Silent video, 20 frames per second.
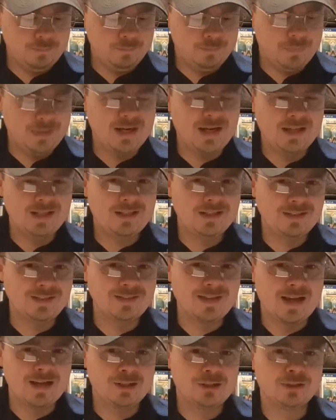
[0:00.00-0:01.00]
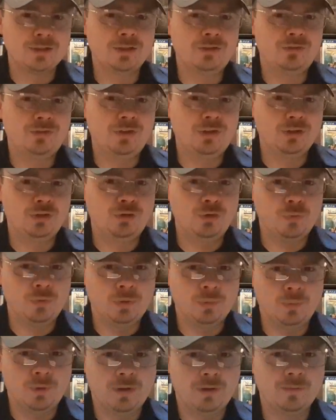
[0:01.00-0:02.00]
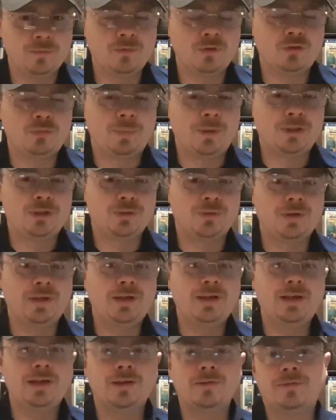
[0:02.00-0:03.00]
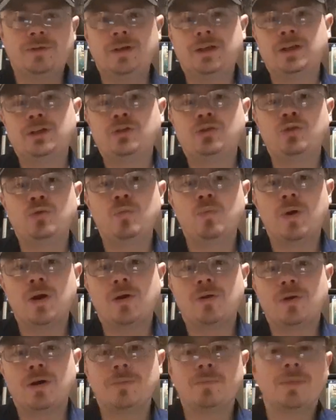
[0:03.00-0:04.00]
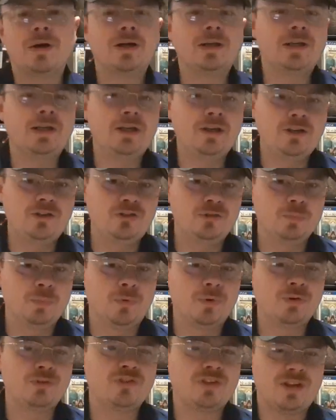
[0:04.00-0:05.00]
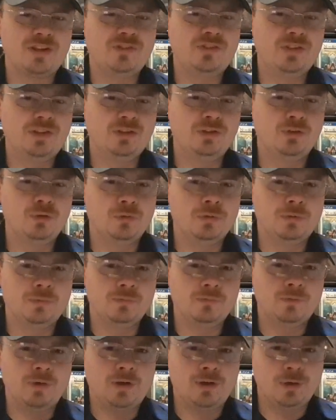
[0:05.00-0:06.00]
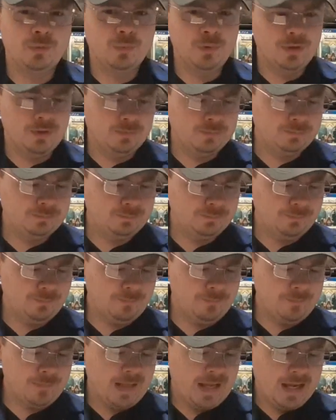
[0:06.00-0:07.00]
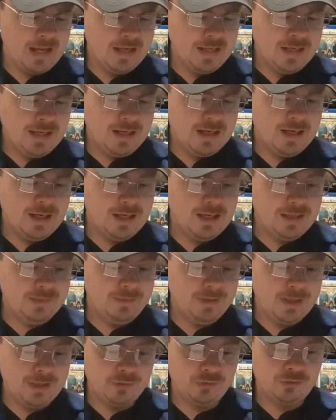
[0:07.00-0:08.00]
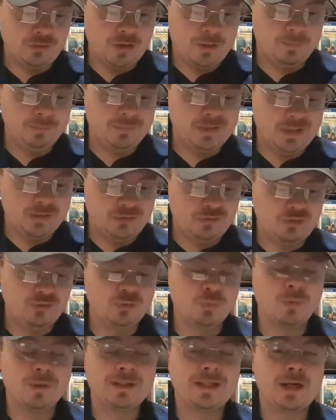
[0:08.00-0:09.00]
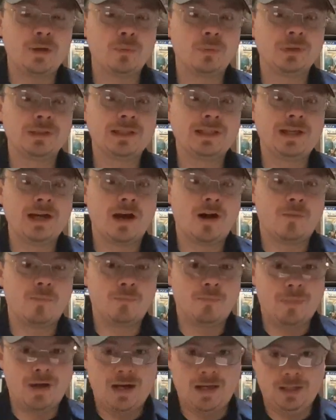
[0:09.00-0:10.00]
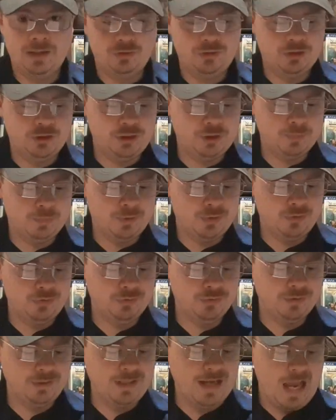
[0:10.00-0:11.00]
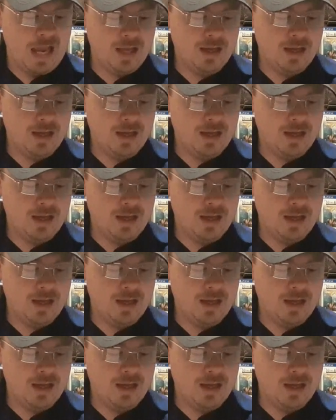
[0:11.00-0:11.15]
But I can actually see it doing well, especially if it can do well among esports. I see it doing very well. Next up, this is one that really caught my attention personally.